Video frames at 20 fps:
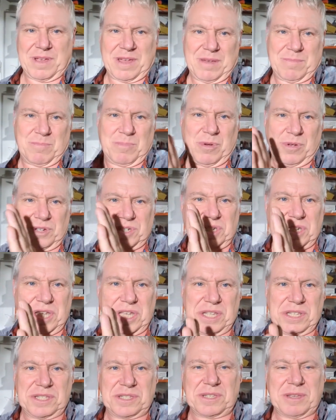got pushed
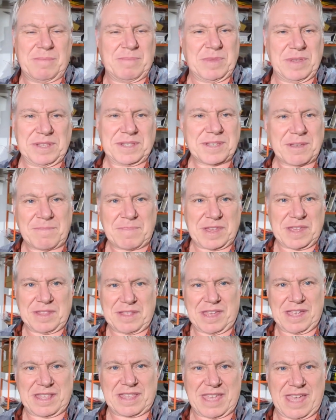against something. Something
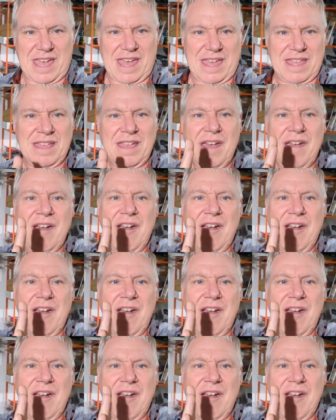like that.